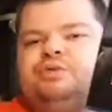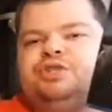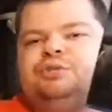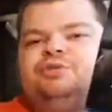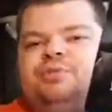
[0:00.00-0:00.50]

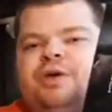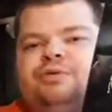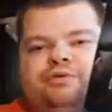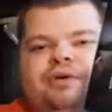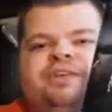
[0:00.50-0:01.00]
She was the one
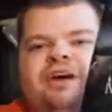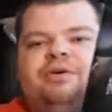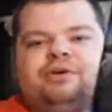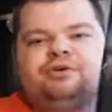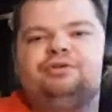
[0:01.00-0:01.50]
who's
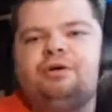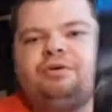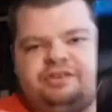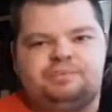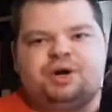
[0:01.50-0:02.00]
telling her to do all
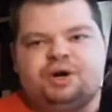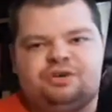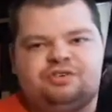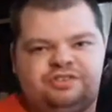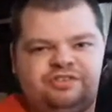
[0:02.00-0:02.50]
these
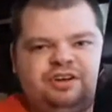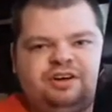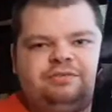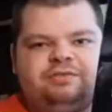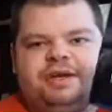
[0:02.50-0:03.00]
murders and
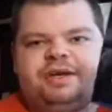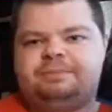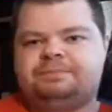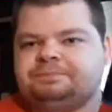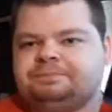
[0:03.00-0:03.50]
stuff, and